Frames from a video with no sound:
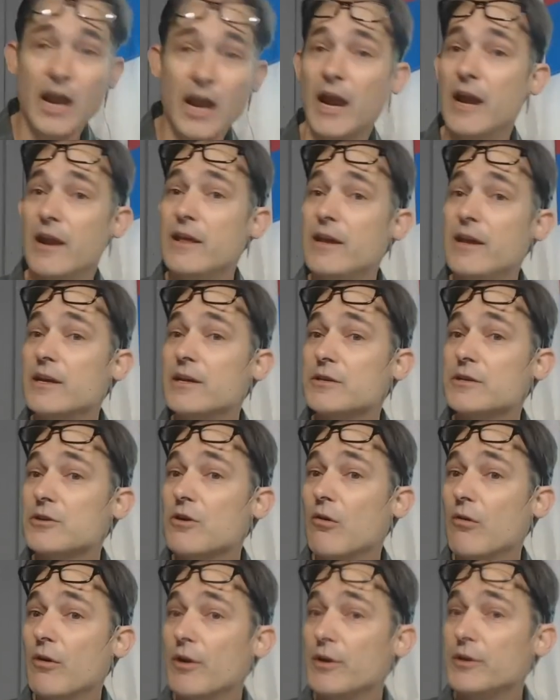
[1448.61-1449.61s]
and he is
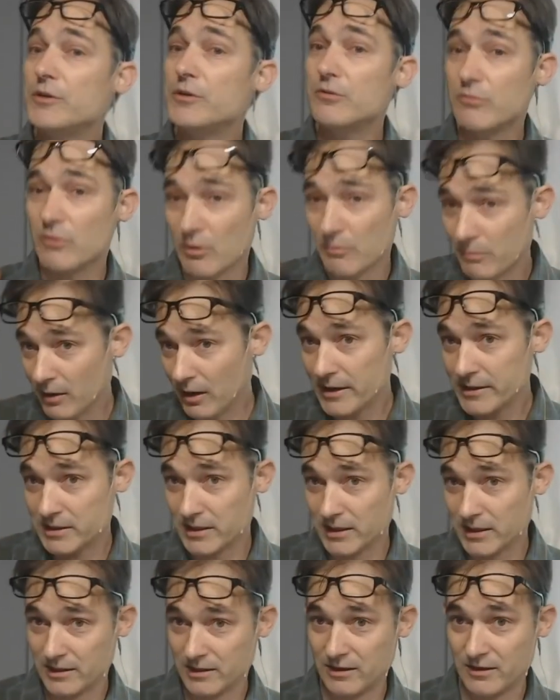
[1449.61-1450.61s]
going to
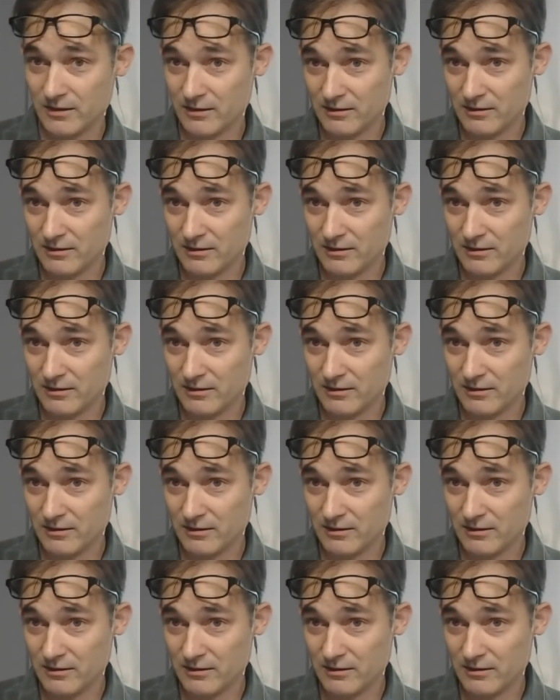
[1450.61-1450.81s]
replace it